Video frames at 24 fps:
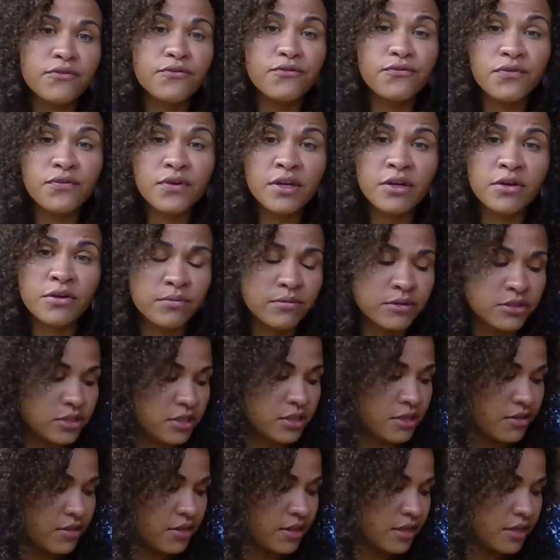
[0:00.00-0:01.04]
fear, which I
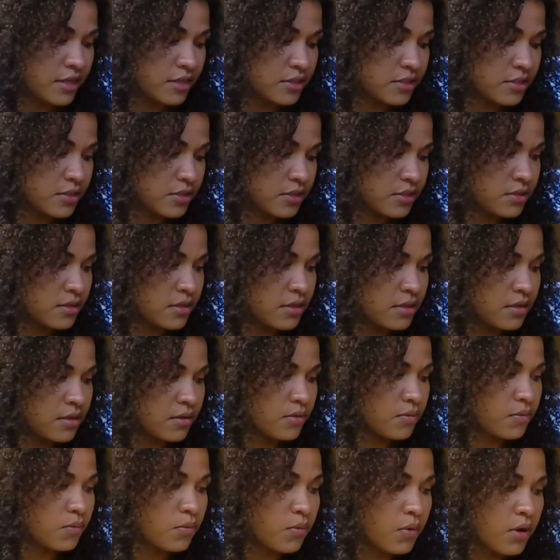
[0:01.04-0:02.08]
think is
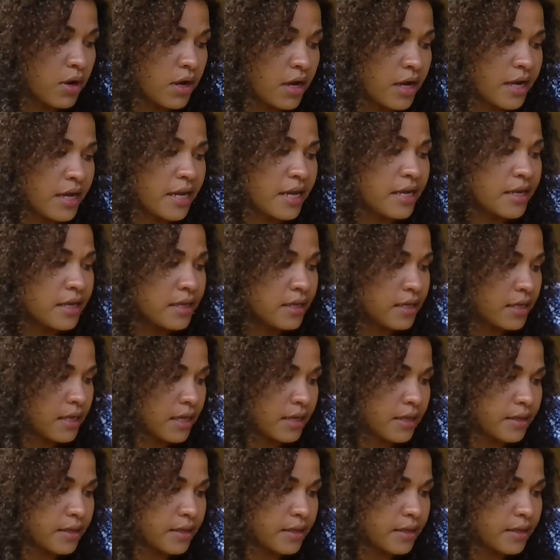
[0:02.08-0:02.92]
why